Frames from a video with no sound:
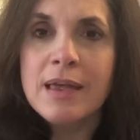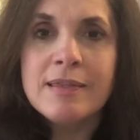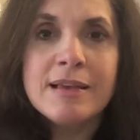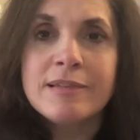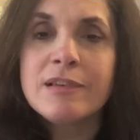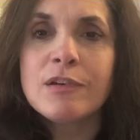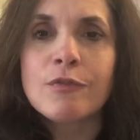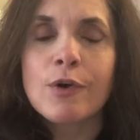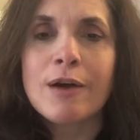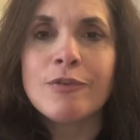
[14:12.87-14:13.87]
This isn't
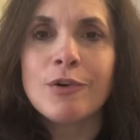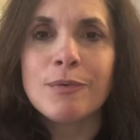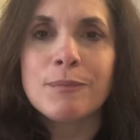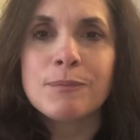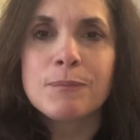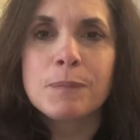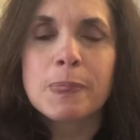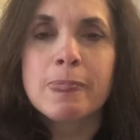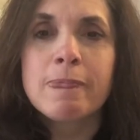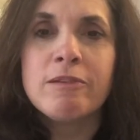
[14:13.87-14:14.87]
forever,
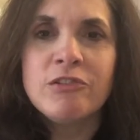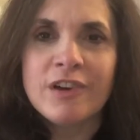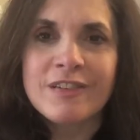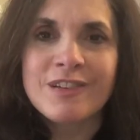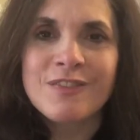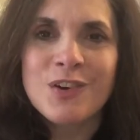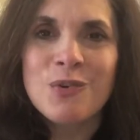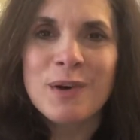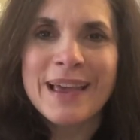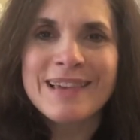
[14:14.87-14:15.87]
just a few
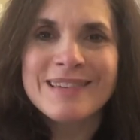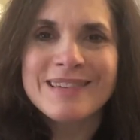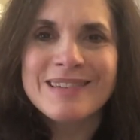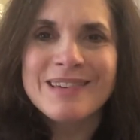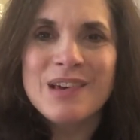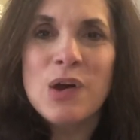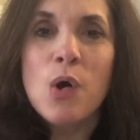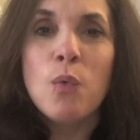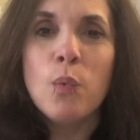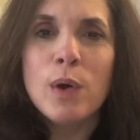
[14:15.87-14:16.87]
weeks.
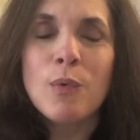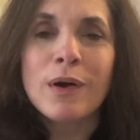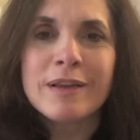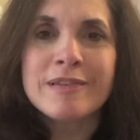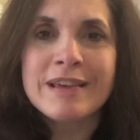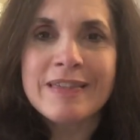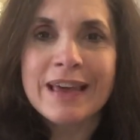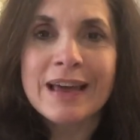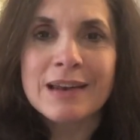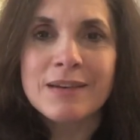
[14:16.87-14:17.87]
We want to see the
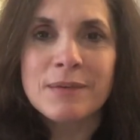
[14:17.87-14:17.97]
end.